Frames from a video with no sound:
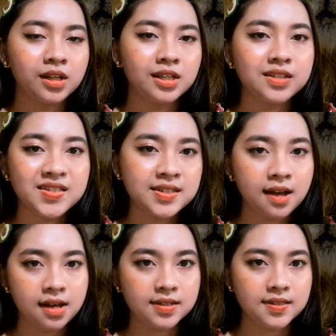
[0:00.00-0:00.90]

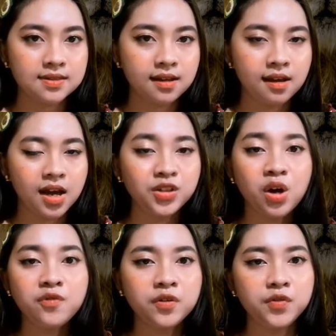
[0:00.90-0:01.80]
Discuss an
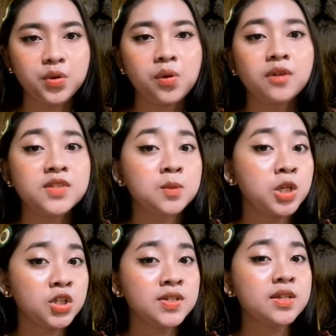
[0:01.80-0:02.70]
overview of
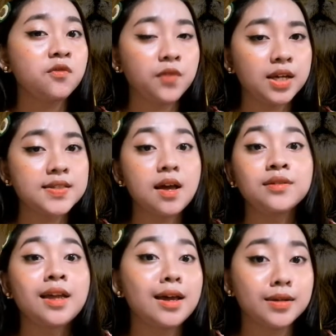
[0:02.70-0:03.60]
species effects on
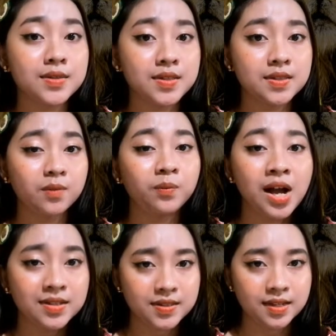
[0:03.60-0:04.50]
ecosystem
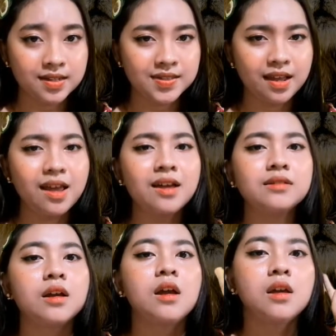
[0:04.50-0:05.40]
processes. And
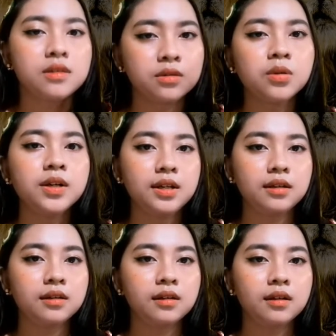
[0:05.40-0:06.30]

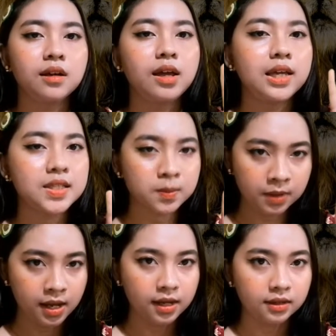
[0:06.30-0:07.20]
3.
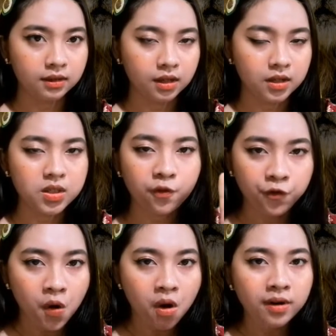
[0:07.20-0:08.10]
Explain the
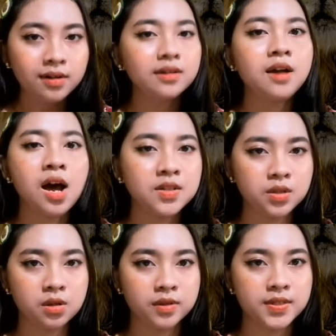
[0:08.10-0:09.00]
4
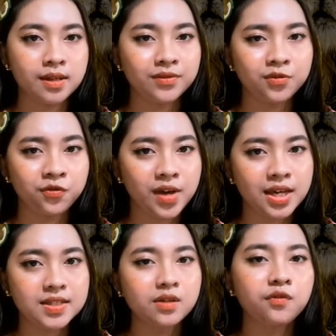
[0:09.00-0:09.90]
categories of
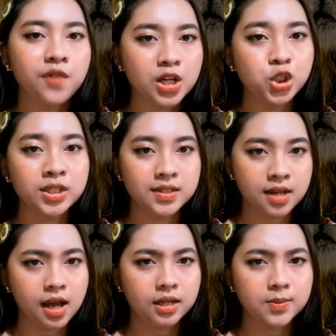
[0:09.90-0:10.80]
effect functional
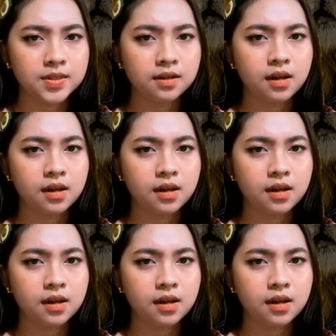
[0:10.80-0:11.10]
types.